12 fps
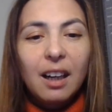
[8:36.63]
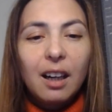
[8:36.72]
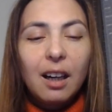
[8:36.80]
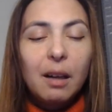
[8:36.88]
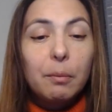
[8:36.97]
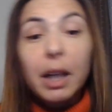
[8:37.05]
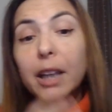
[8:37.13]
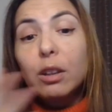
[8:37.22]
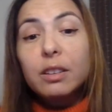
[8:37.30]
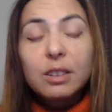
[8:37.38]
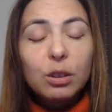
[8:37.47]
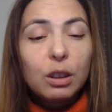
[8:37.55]
And
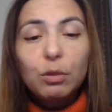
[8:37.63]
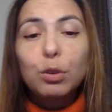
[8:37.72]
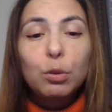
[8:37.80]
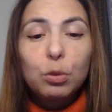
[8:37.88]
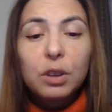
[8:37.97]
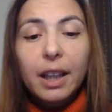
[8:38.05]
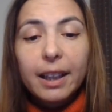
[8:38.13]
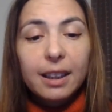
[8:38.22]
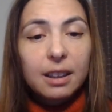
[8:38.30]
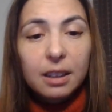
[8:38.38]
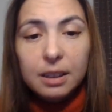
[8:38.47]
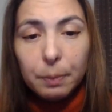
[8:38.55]
also, if you would
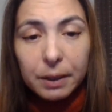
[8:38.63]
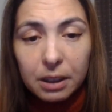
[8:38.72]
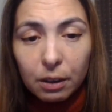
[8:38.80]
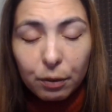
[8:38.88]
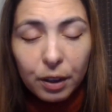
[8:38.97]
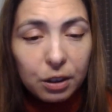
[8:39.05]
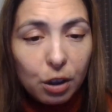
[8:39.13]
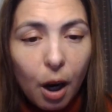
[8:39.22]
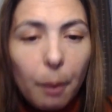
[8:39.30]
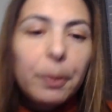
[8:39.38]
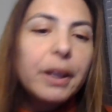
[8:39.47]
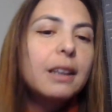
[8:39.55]
like a specific
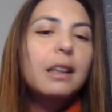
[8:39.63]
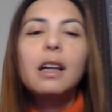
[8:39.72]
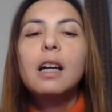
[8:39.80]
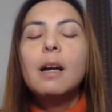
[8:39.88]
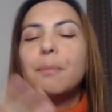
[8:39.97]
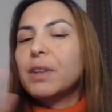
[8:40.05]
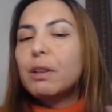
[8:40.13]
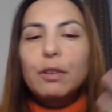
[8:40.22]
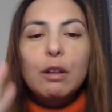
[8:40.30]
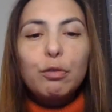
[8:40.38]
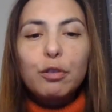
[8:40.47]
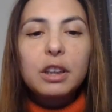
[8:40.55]
topic,
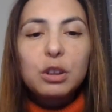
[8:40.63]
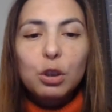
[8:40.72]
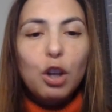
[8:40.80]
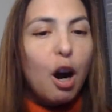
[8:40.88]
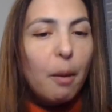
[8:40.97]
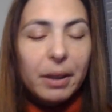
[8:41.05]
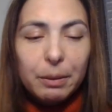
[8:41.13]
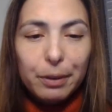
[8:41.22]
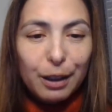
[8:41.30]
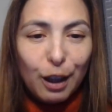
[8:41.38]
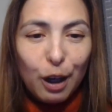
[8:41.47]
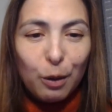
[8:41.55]
feel free to comment
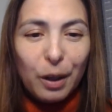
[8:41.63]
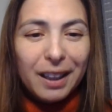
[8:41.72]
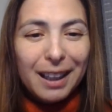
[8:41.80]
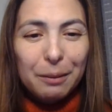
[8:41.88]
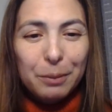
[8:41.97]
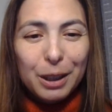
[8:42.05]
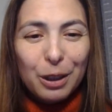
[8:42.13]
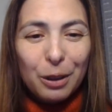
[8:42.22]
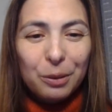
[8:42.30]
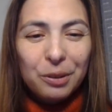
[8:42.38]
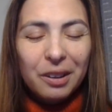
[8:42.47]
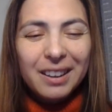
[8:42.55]
below and let me
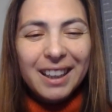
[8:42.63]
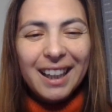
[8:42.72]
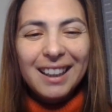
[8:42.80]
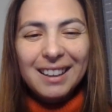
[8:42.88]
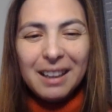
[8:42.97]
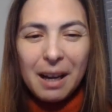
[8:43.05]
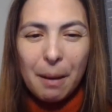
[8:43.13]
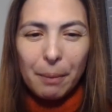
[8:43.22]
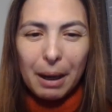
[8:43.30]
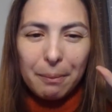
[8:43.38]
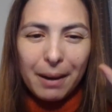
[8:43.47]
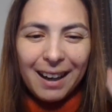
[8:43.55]
know. Okay,
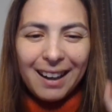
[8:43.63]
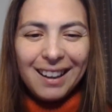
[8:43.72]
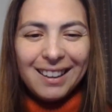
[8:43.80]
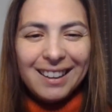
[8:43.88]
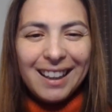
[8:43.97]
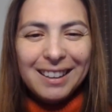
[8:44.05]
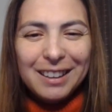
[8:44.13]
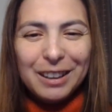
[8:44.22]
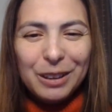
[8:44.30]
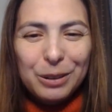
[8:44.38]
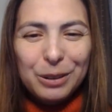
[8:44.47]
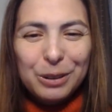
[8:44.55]
bye-bye. Thank
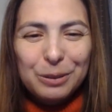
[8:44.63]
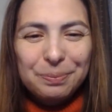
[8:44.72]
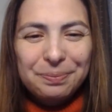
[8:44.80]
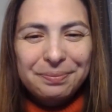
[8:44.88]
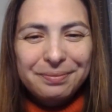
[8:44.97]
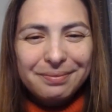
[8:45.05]
you.